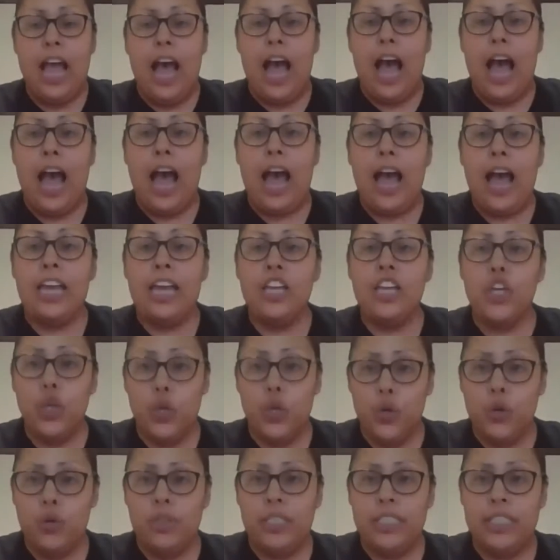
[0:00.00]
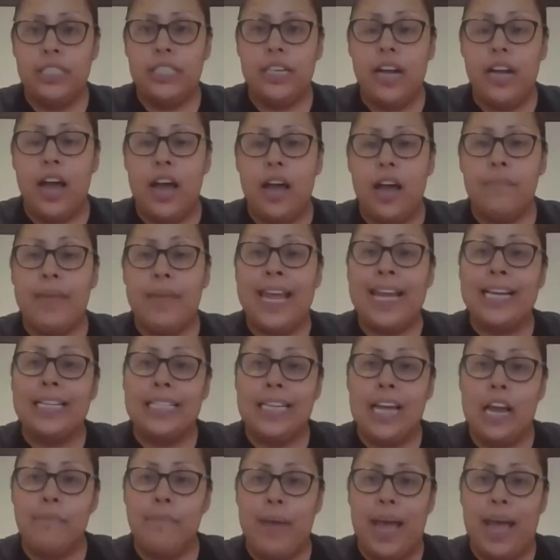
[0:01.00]
I used
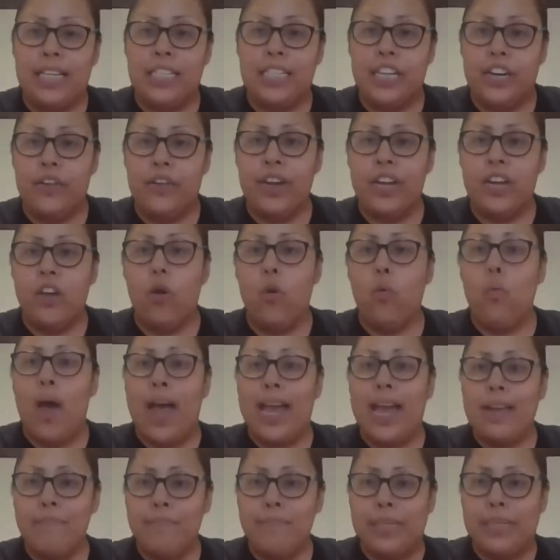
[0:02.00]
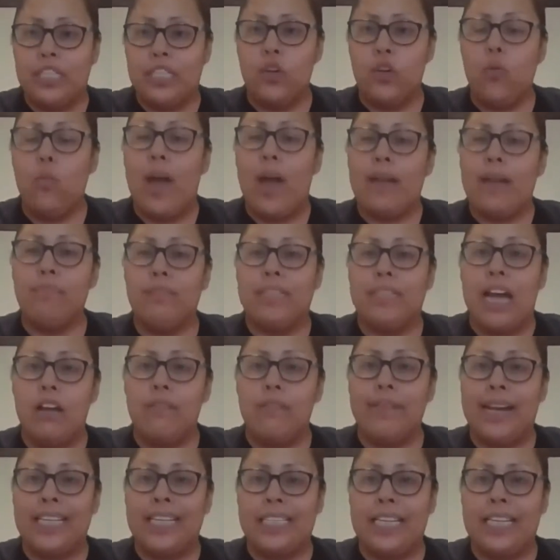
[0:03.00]
antibacterial wipes to wipe down
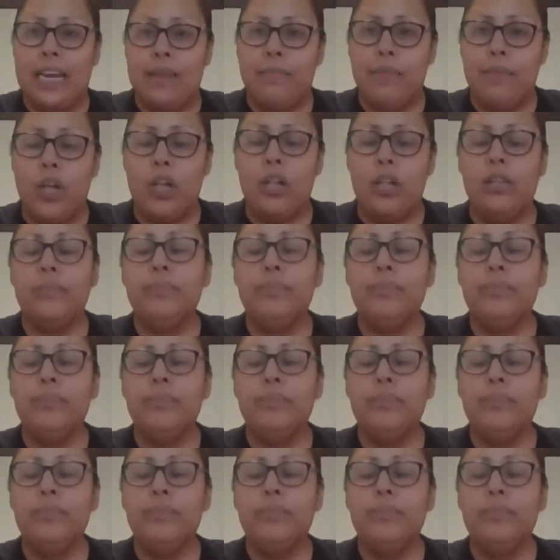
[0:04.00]
my table